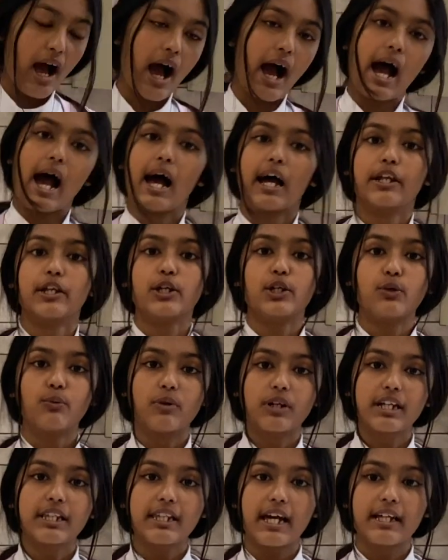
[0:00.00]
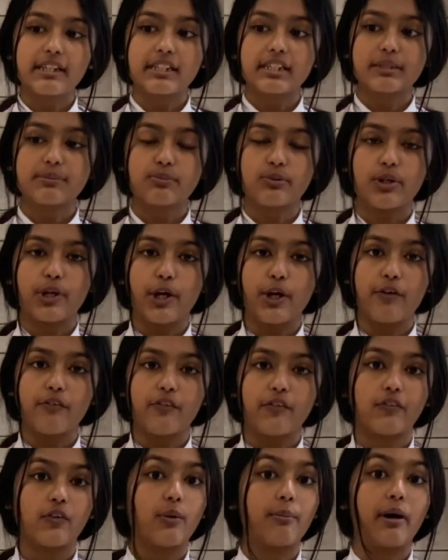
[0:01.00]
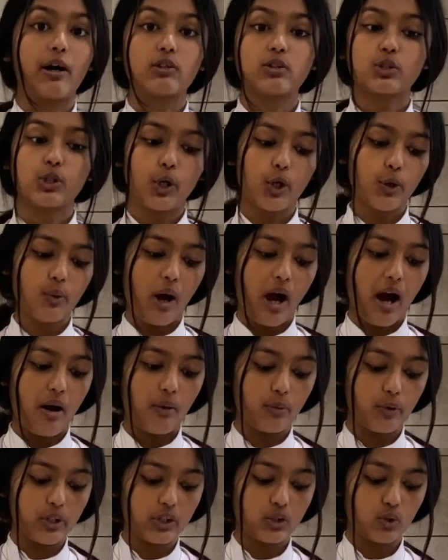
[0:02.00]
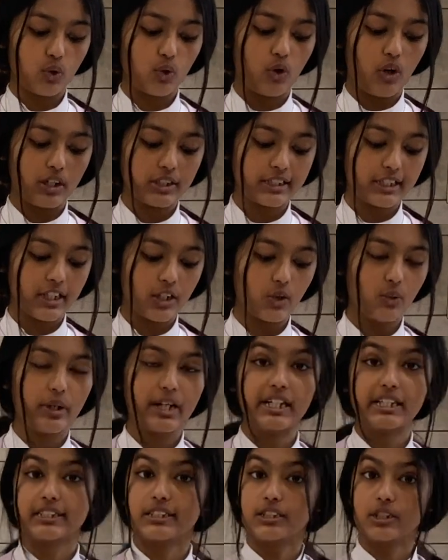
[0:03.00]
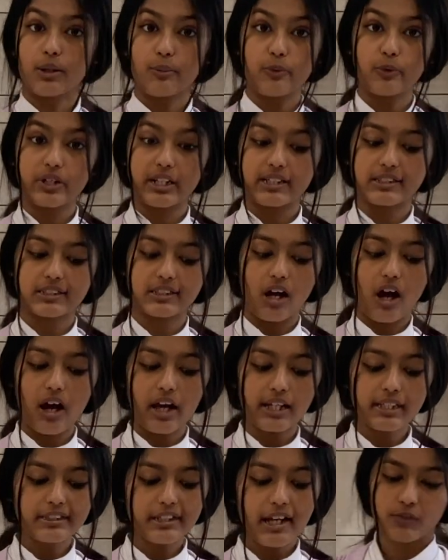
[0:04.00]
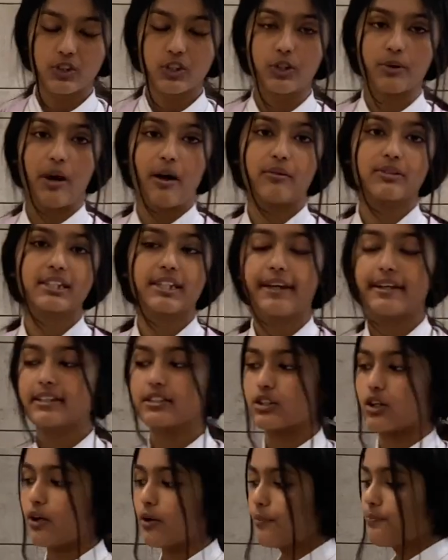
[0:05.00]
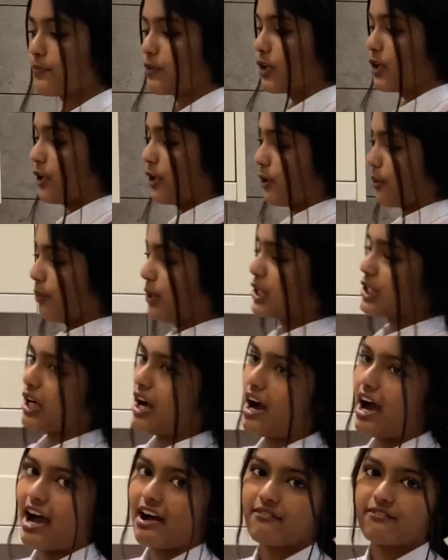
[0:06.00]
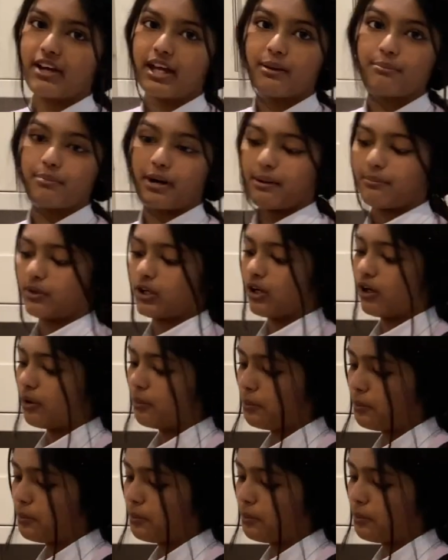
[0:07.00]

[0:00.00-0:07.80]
And you want to let this prove for about 2 hours or until it's doubled in size. 2 hours later, we shall have a babka.